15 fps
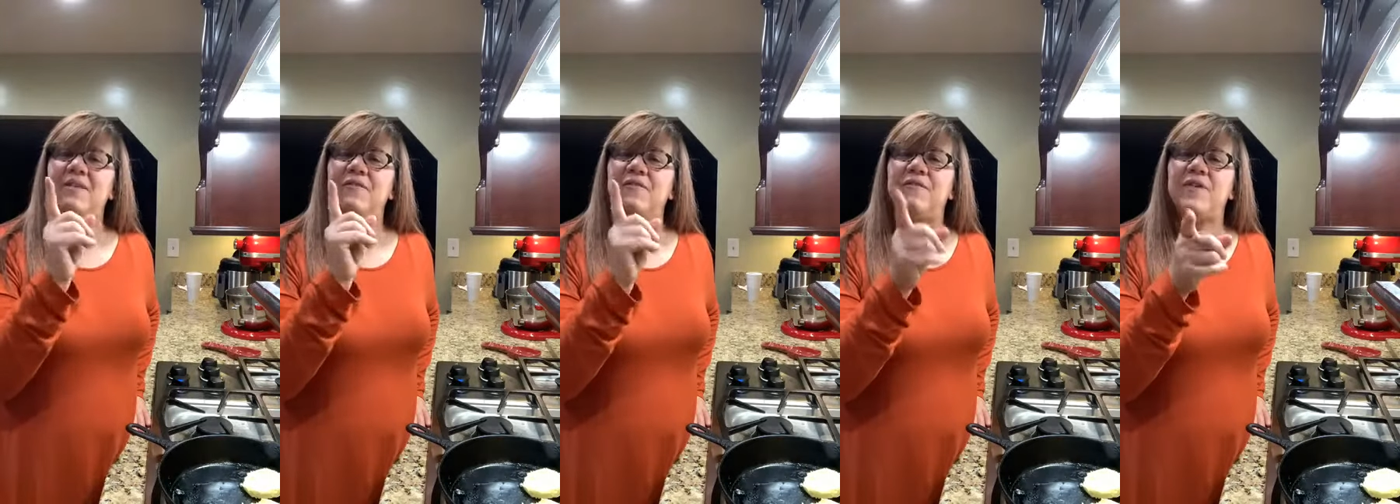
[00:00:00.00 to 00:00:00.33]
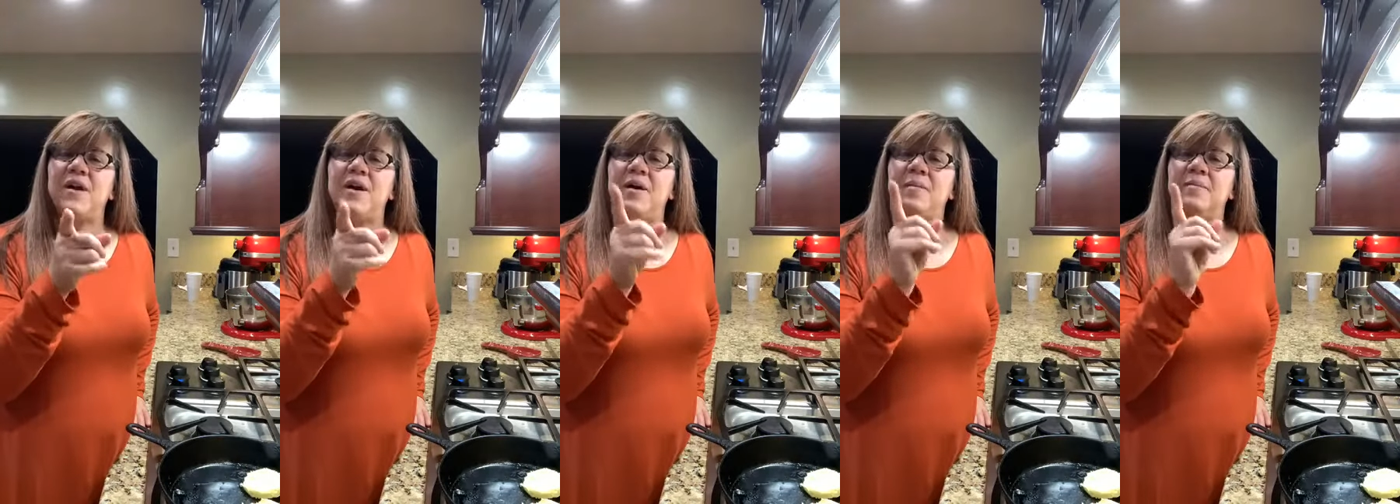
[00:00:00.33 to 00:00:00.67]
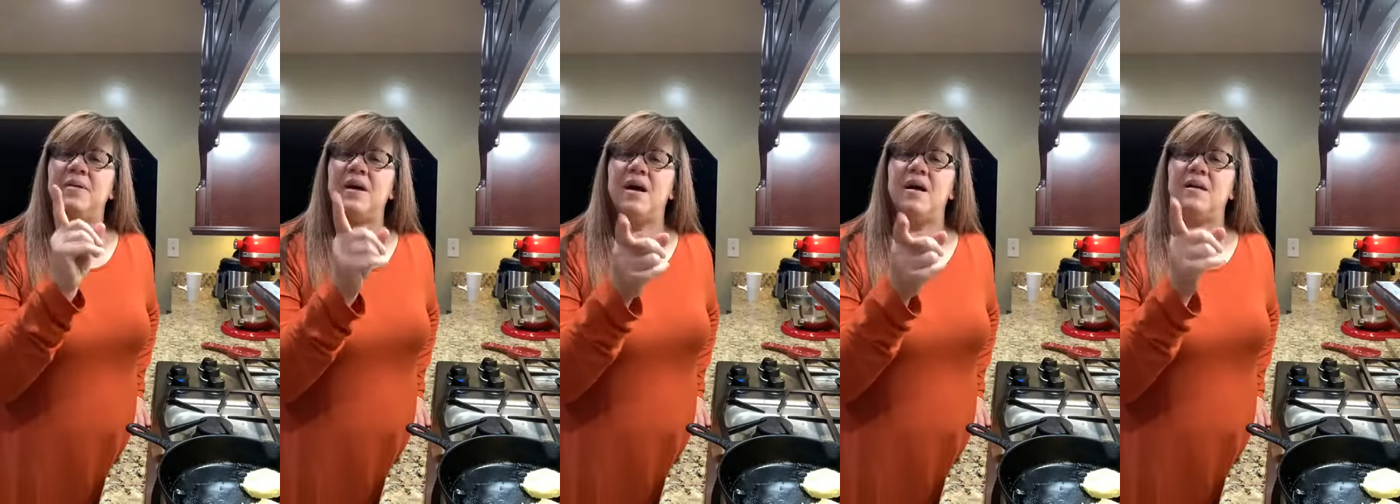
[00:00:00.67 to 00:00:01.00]
from
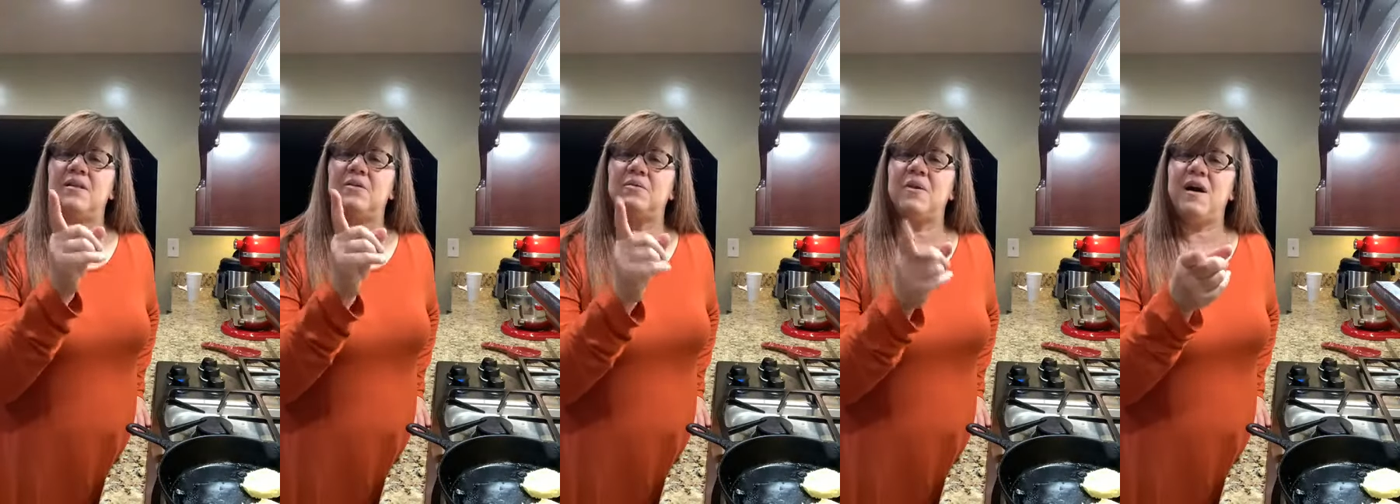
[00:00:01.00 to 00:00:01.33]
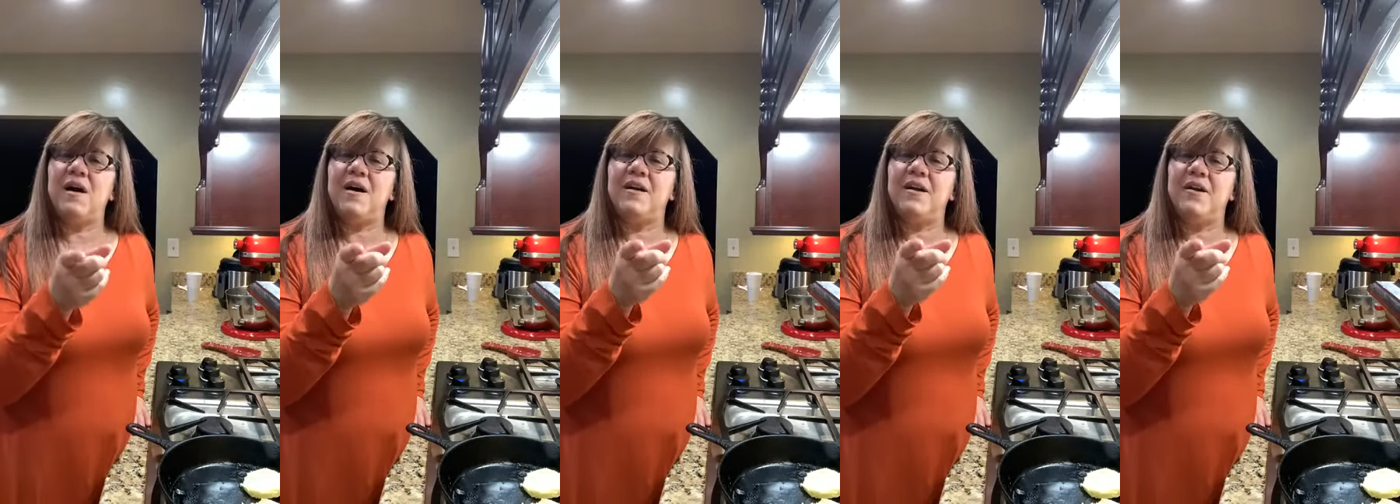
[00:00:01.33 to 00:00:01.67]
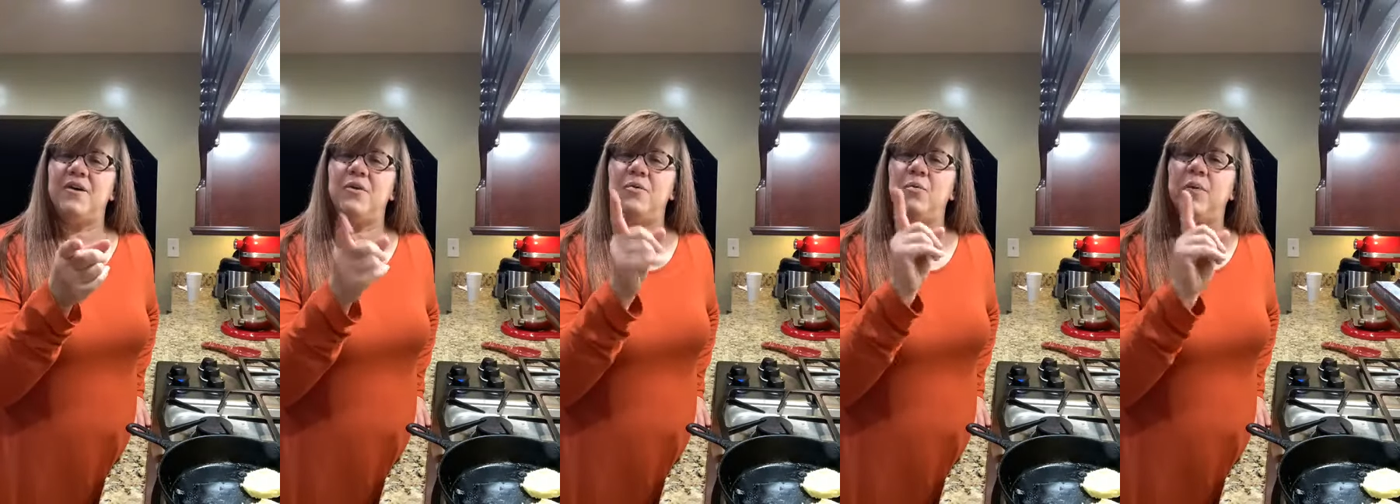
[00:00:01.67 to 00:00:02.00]

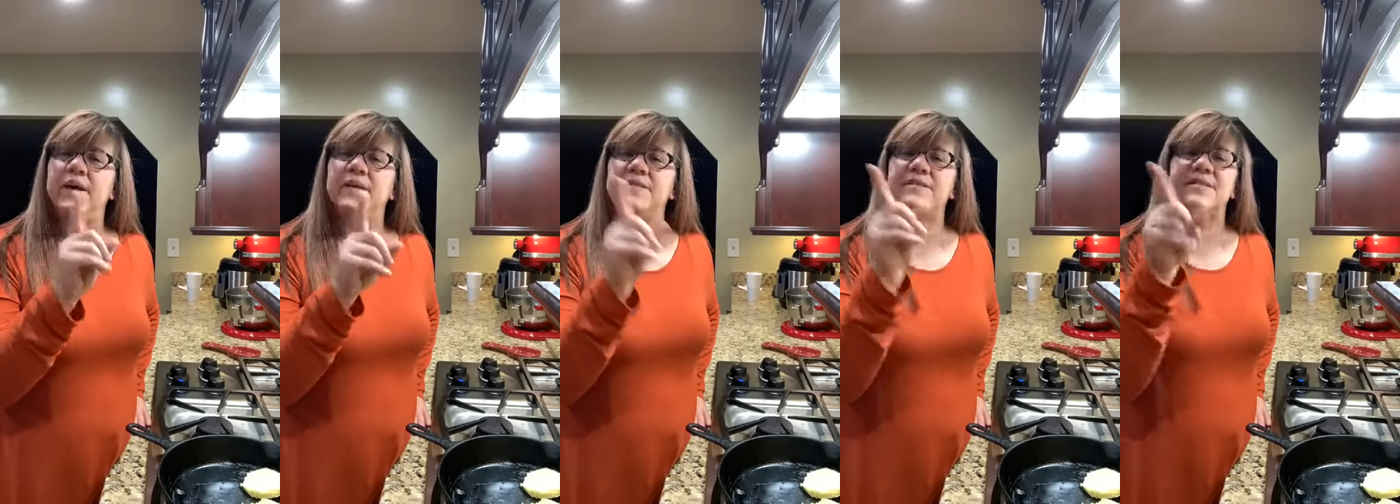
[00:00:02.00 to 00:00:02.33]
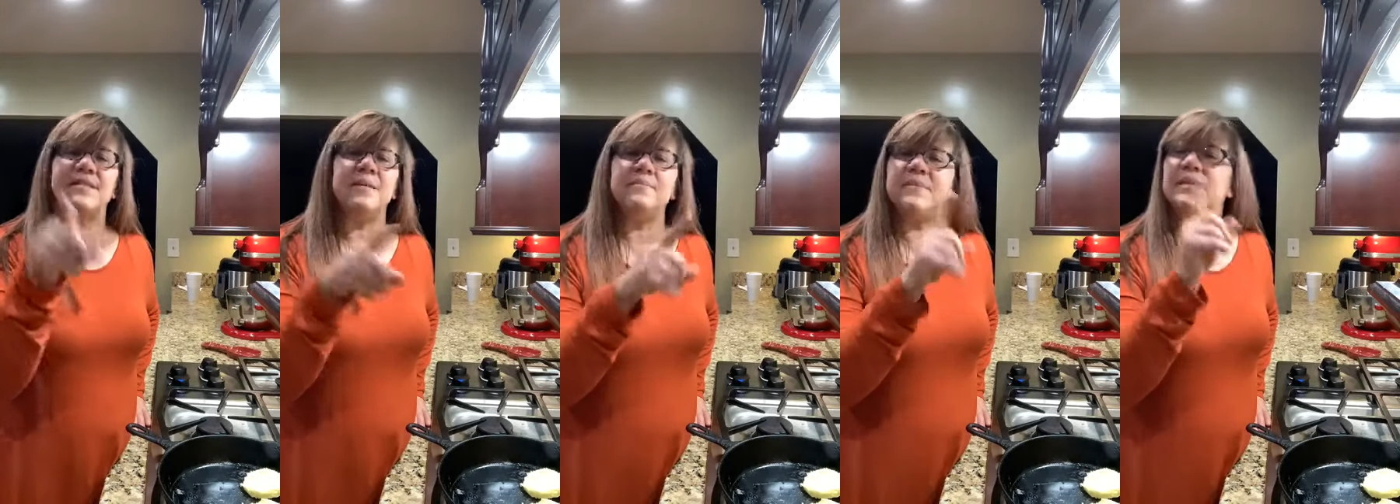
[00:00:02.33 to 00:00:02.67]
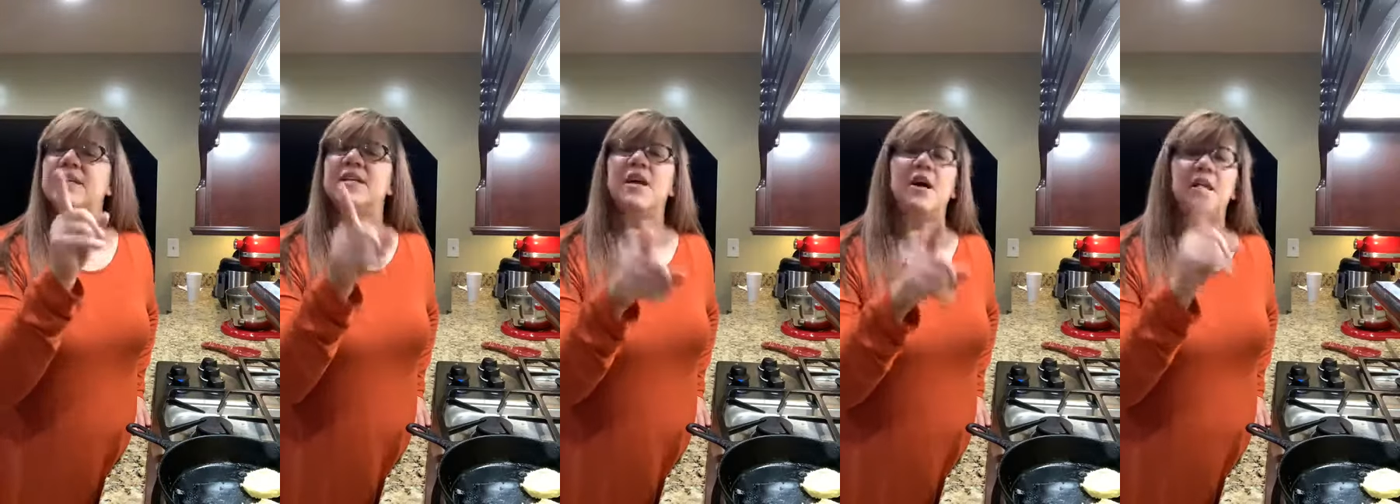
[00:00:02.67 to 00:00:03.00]
Colorado with
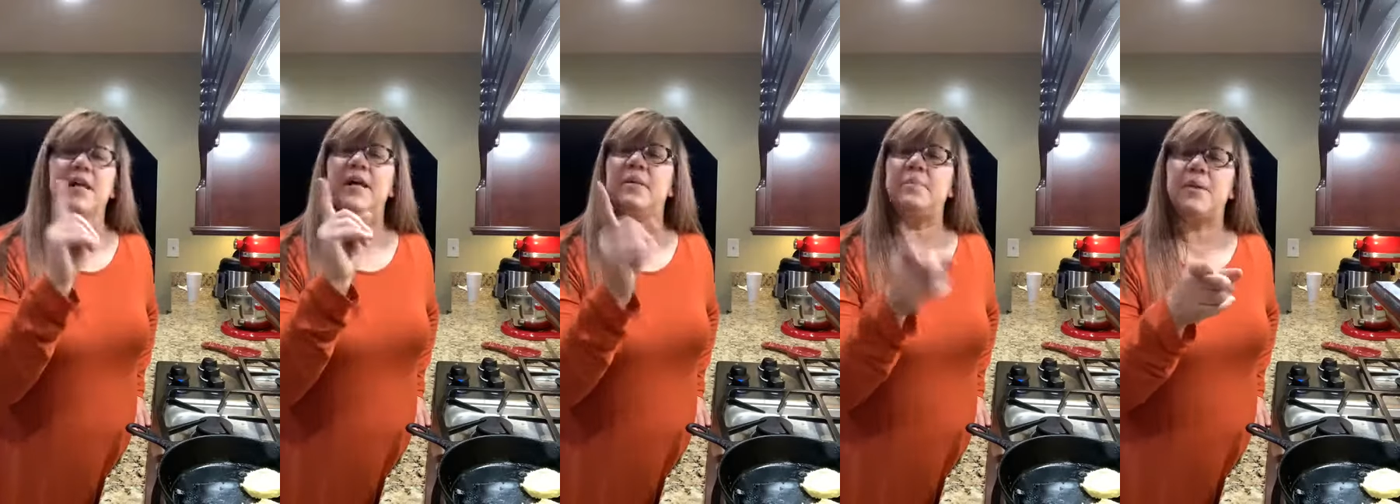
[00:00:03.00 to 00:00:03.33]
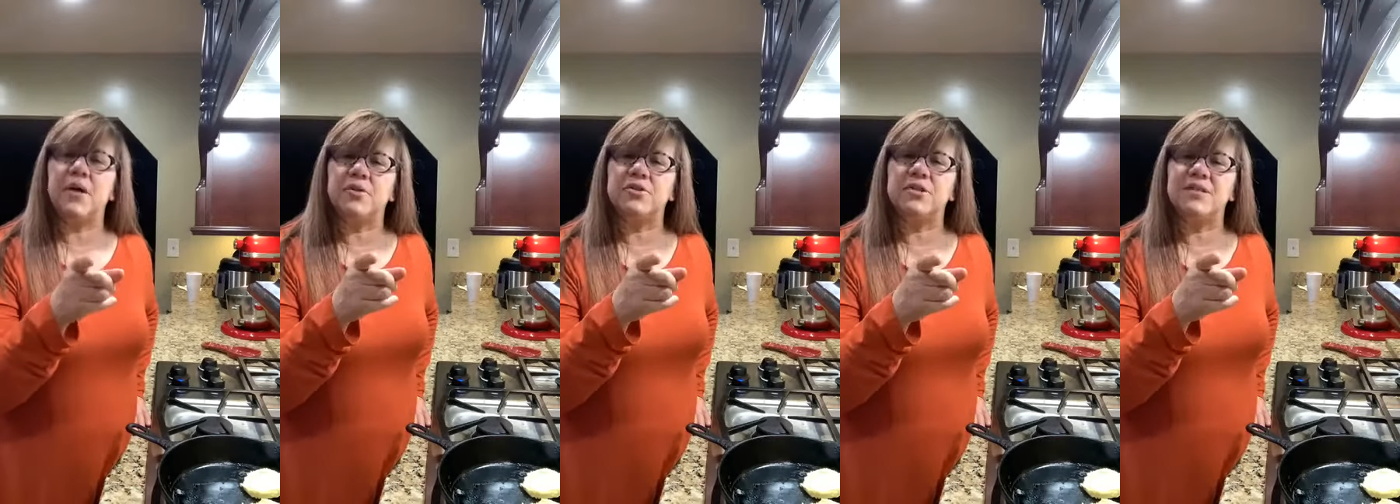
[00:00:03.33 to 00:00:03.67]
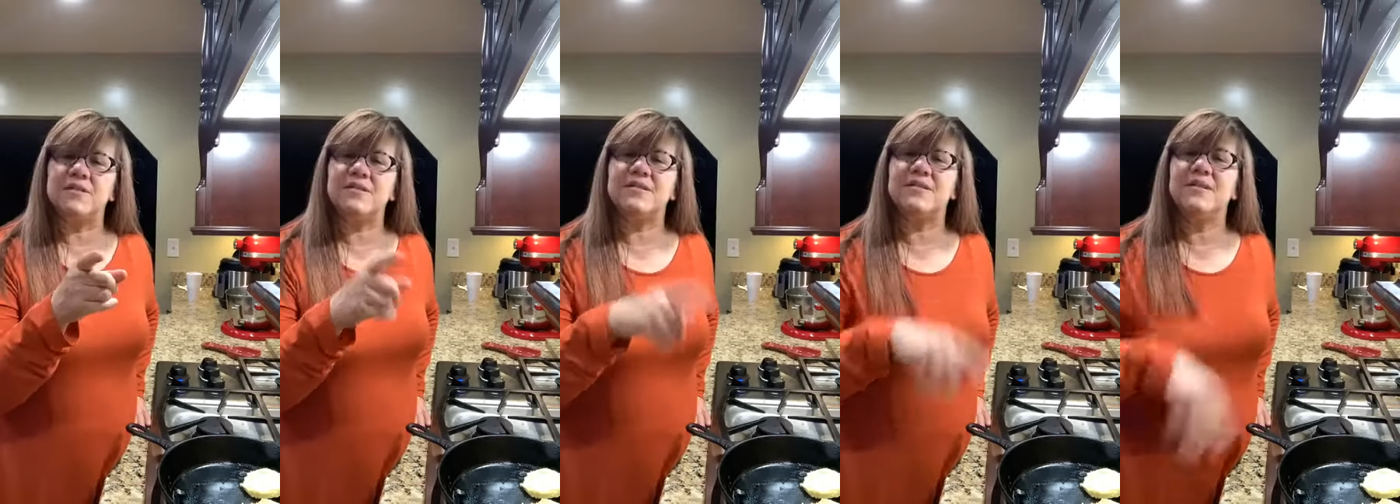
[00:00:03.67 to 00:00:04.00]
something y'all had
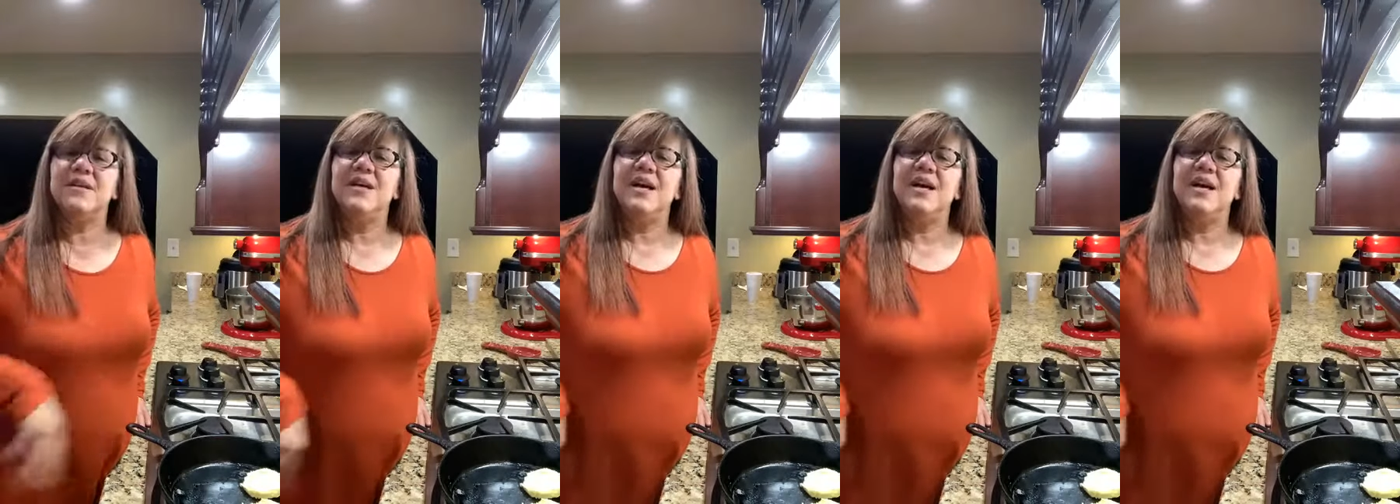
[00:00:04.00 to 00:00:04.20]
purchased,